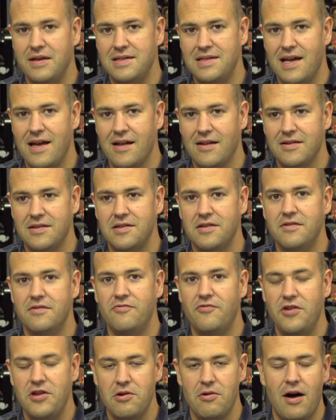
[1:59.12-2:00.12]
talented
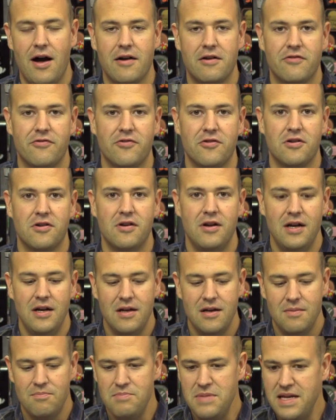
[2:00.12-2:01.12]
videographer,
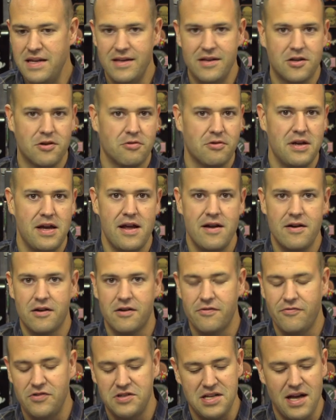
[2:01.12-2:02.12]
media
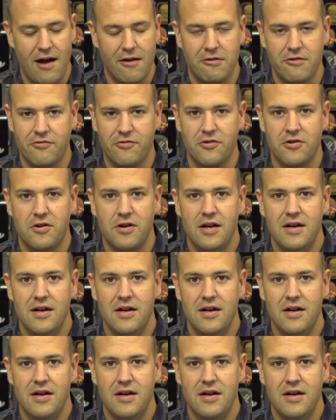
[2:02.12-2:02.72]
creator, photographer.